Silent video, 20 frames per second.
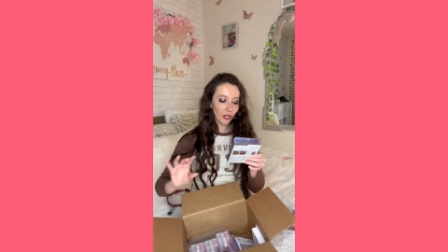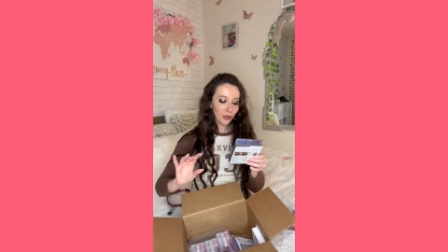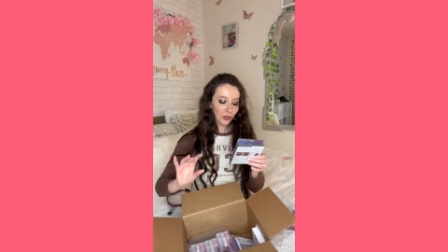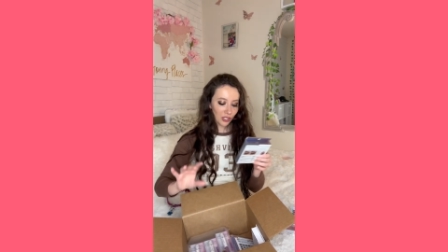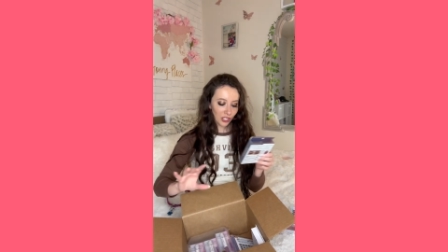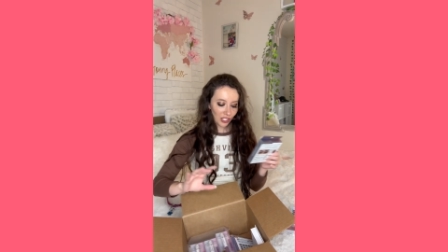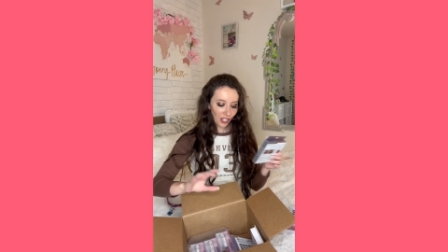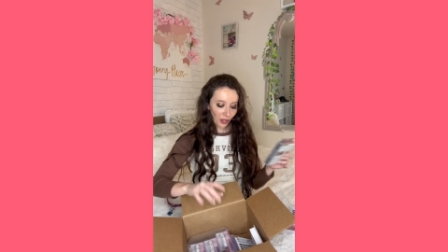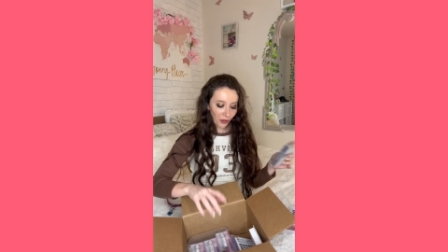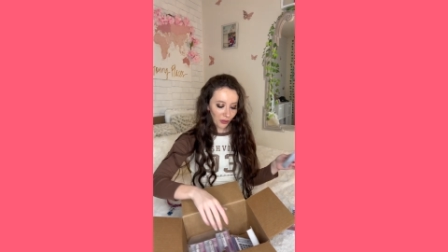
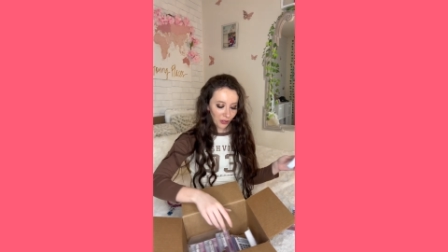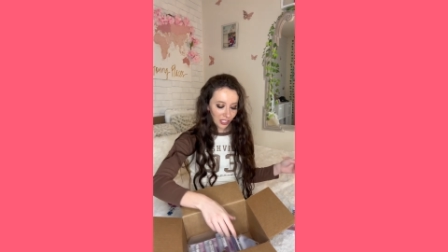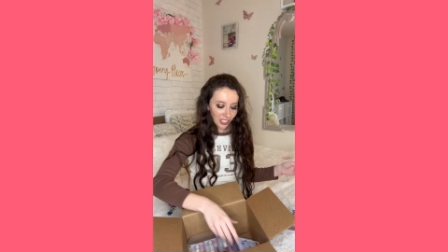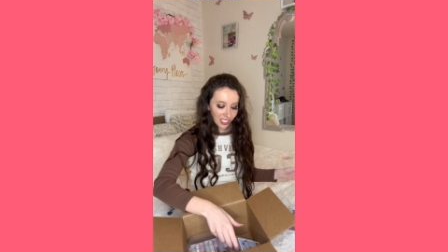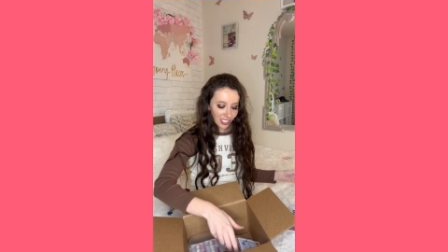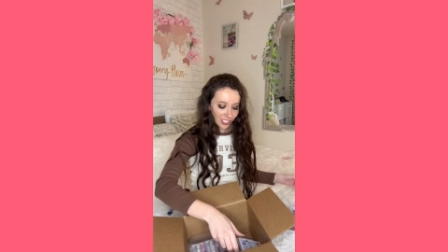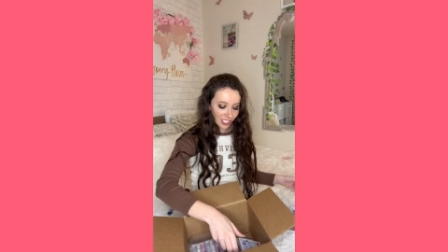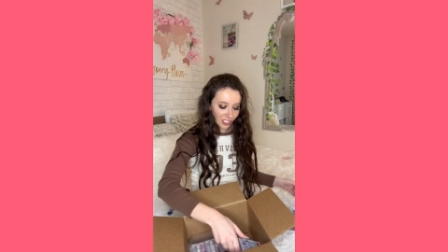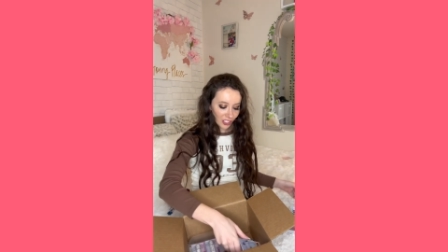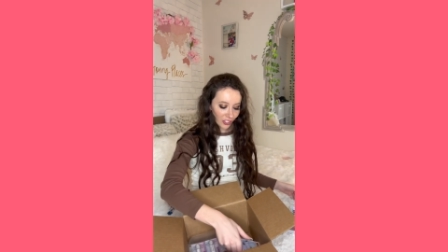
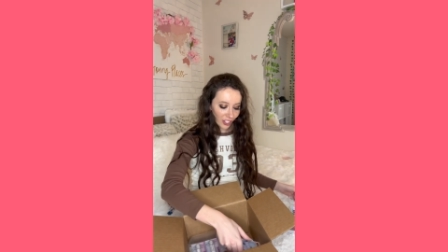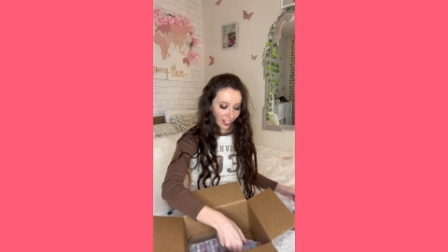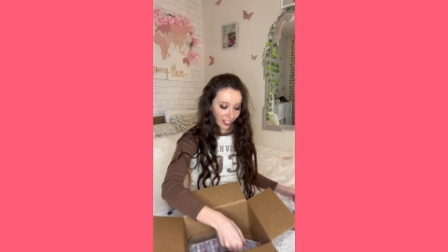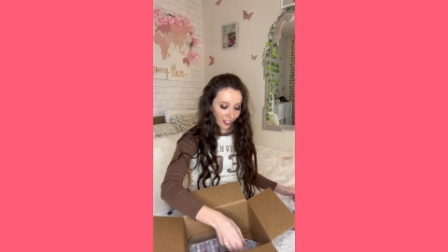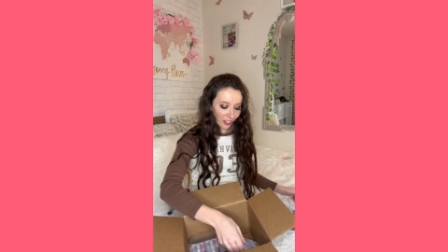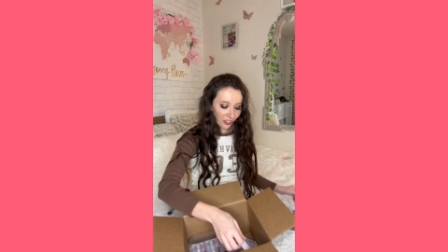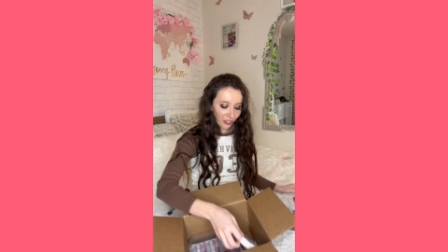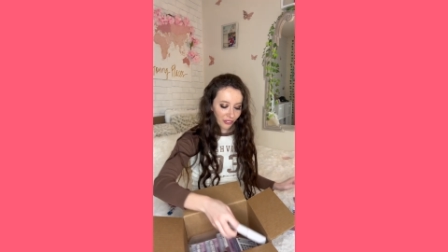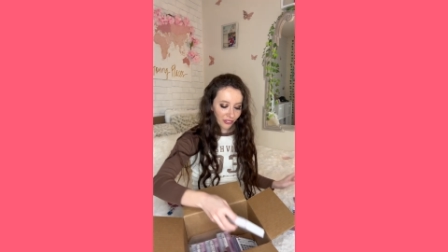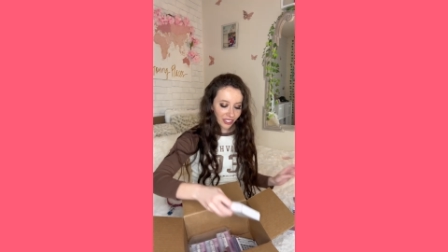stoked to try
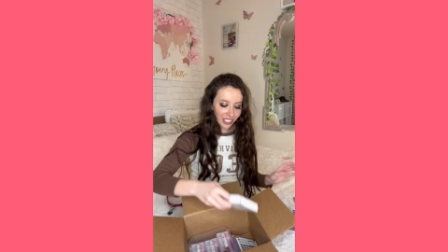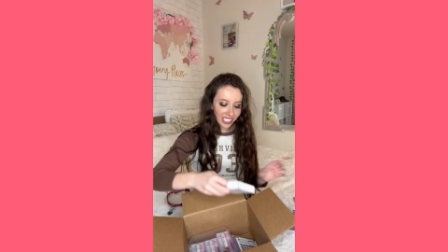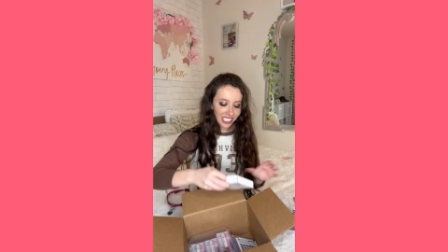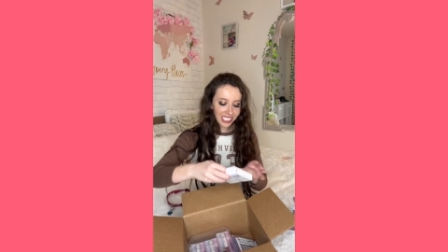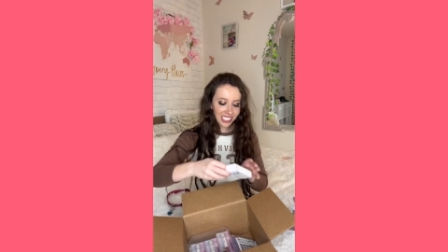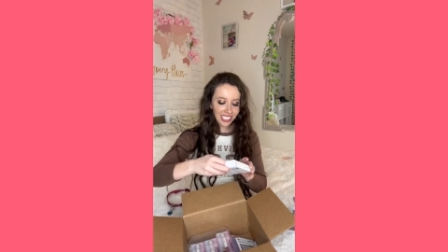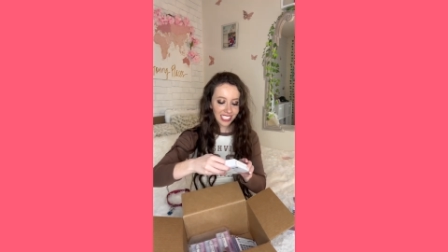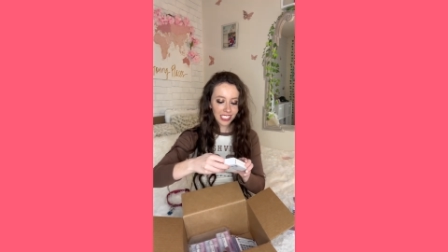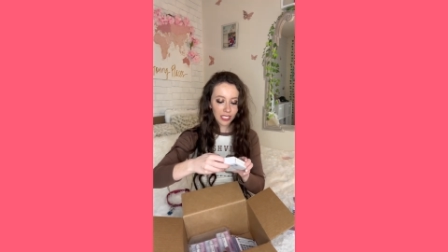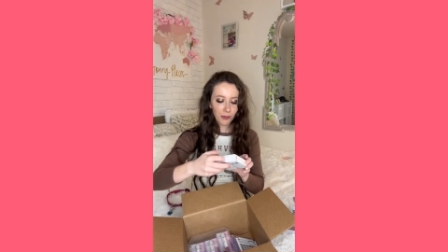all of these,
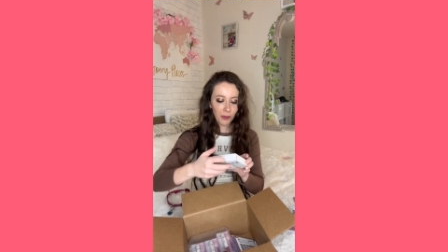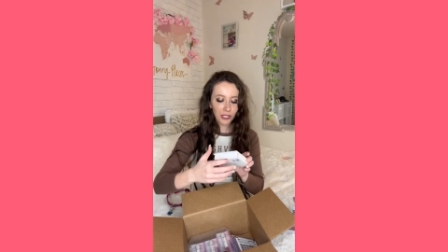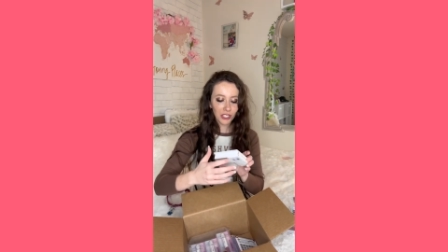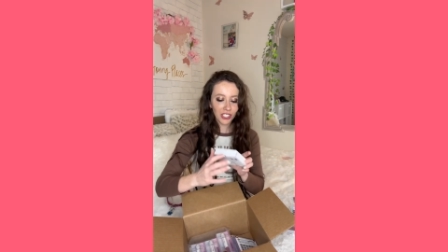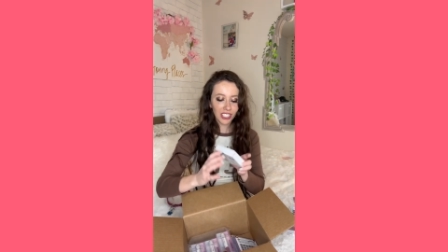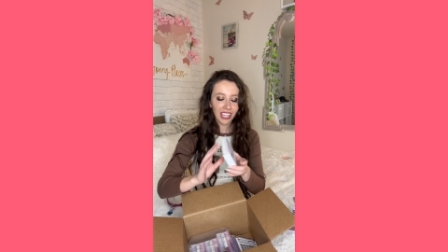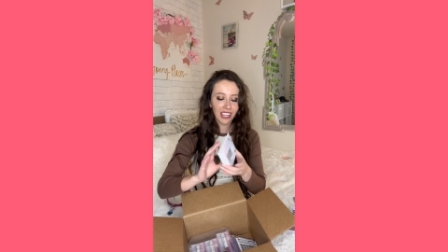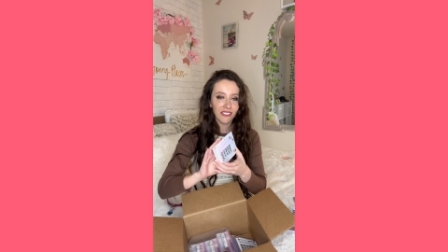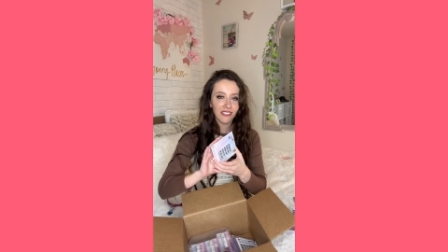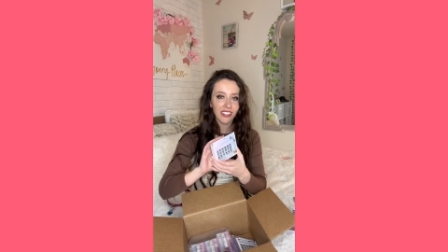and
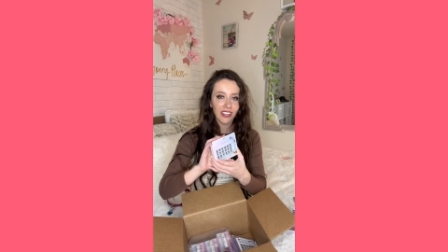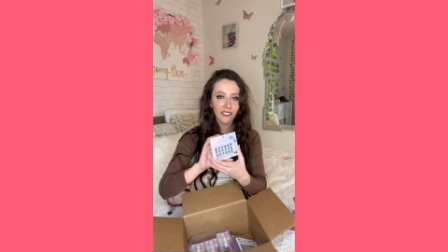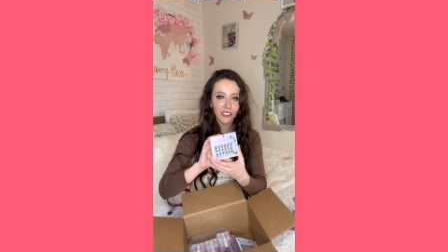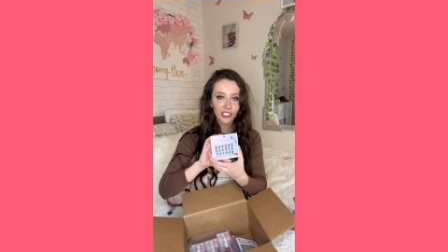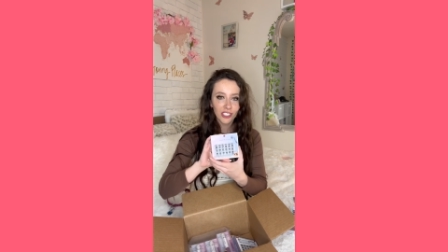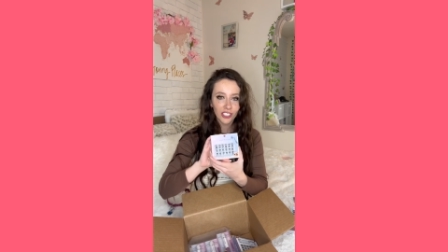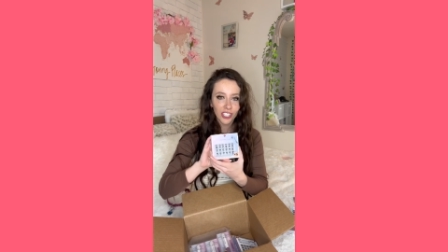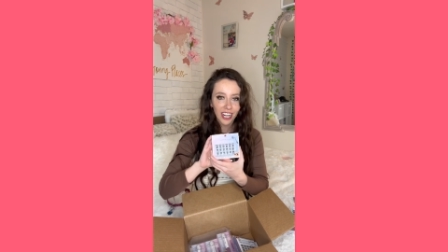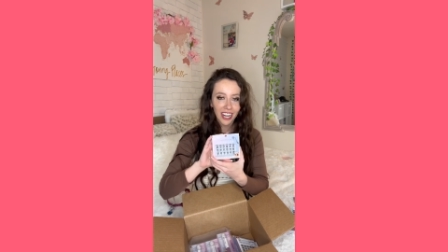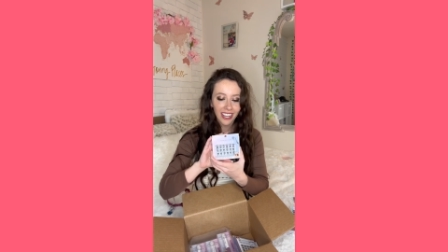especially I've never
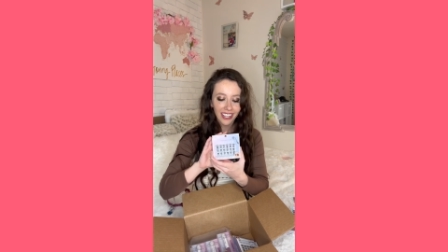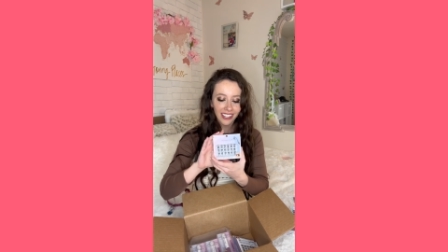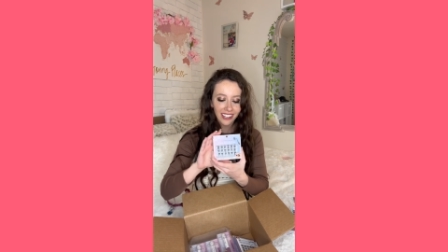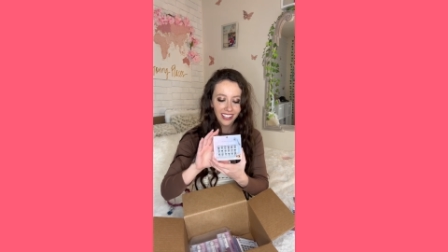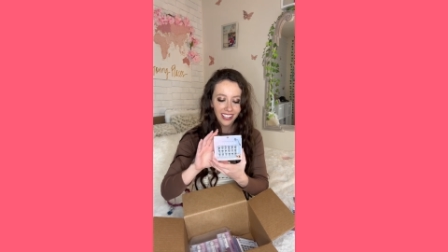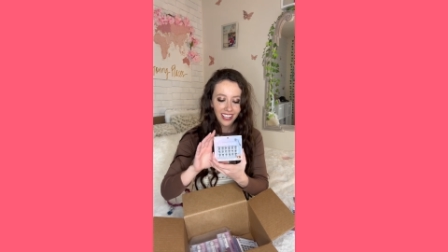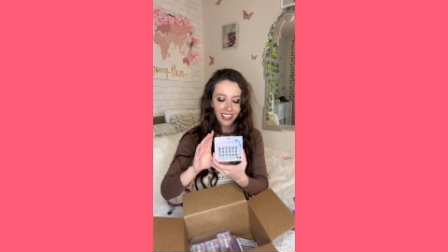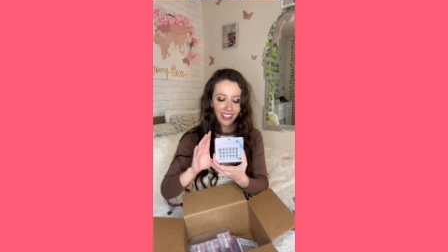tried